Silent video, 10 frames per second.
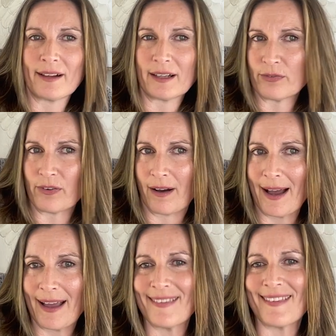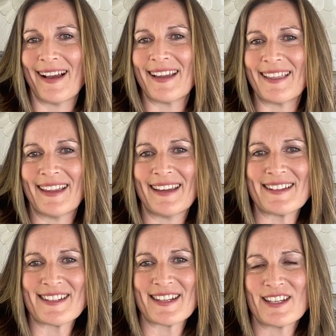with Clif High saying
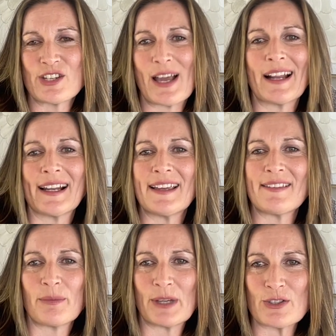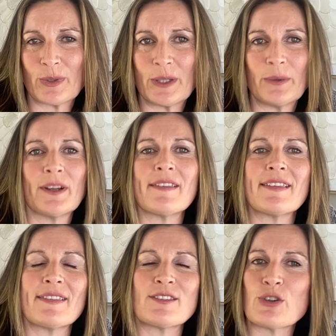that channeling is a mental
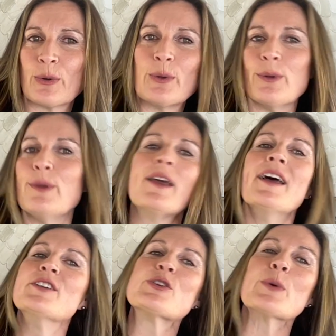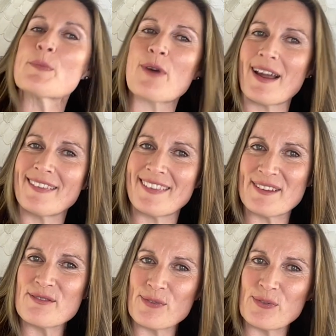illness. It's too
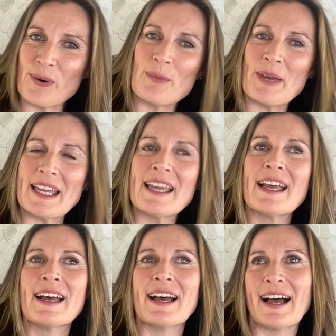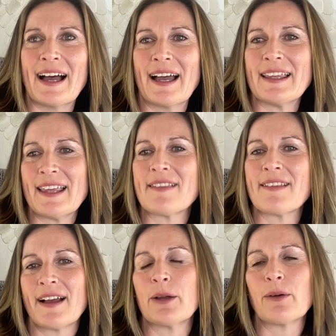abrasive for me.
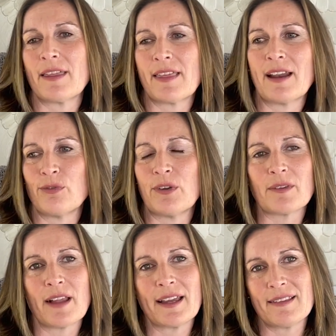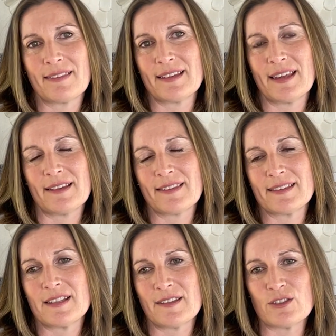Yes, I agree that it feels like
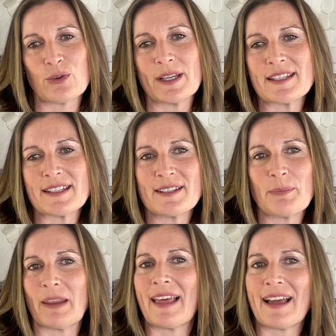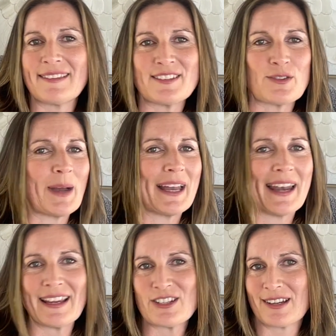it's disjointed, but that's just
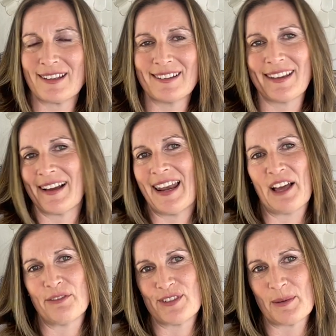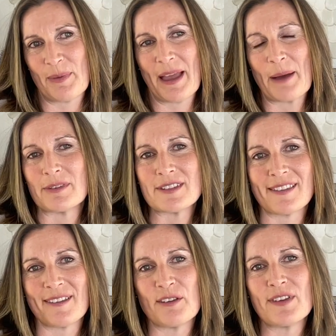my nature, that I love to be
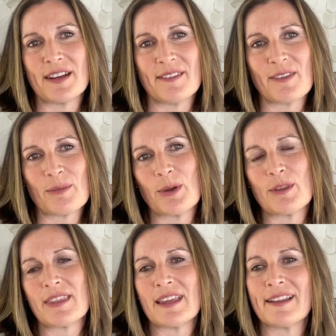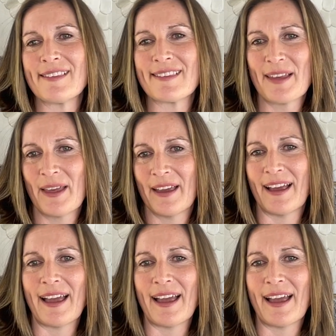able to soften and smooth things.